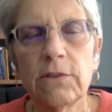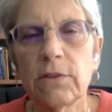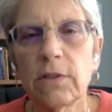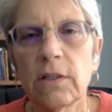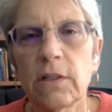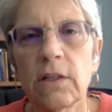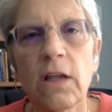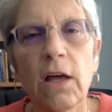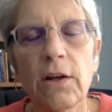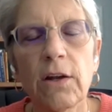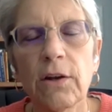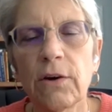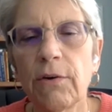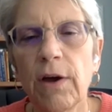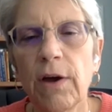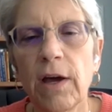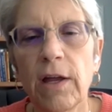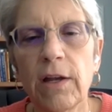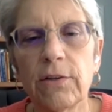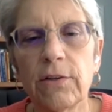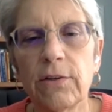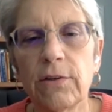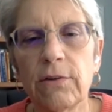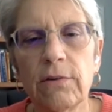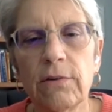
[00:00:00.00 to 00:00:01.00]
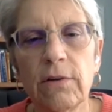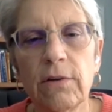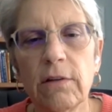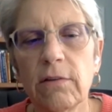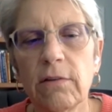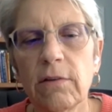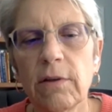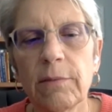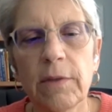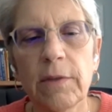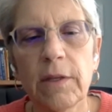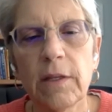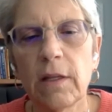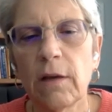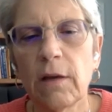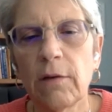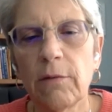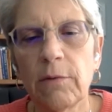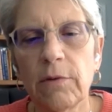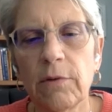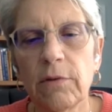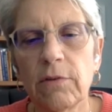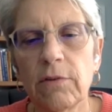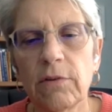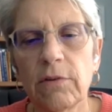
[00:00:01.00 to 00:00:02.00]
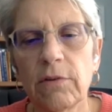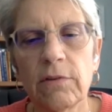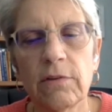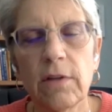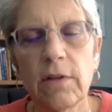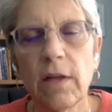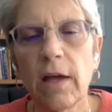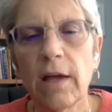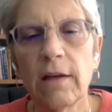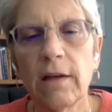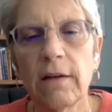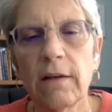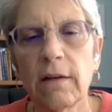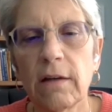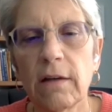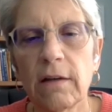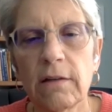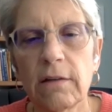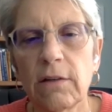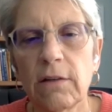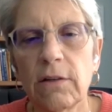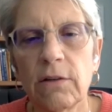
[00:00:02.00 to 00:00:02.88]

Just a lot of gratitude, and something that was just not,